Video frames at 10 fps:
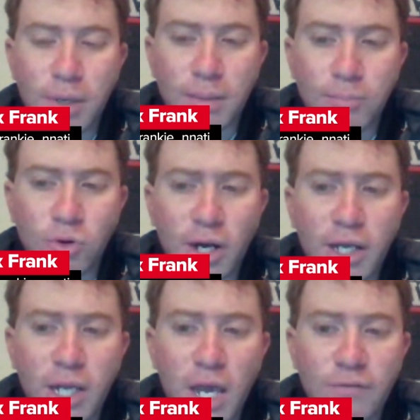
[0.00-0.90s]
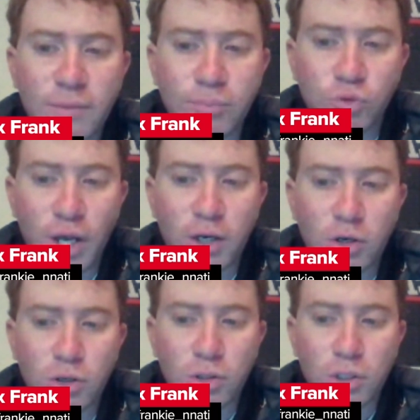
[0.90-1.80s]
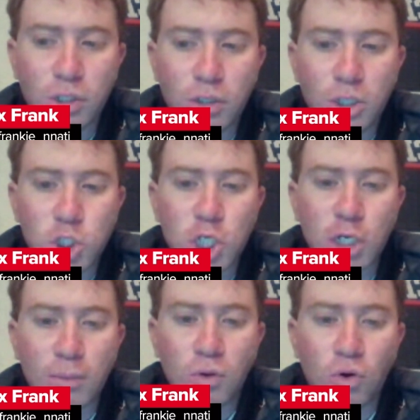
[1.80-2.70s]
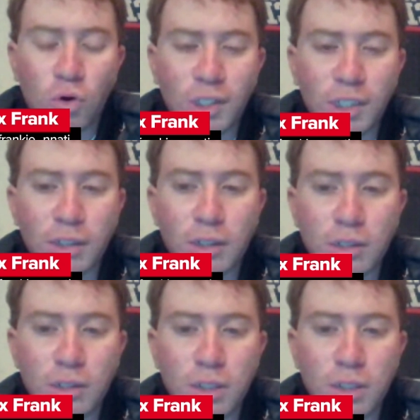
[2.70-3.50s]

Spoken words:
Ben Bryant, Evan Prater, Jacob Hoying,